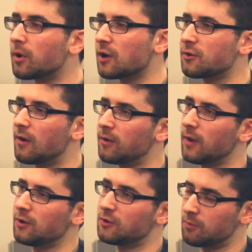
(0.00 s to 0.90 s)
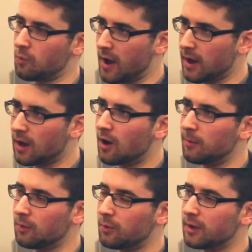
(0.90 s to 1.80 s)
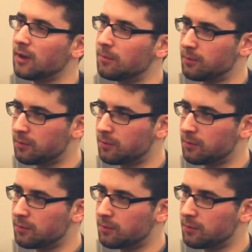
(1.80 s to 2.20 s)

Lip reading: the pressure of everything just weighing on me really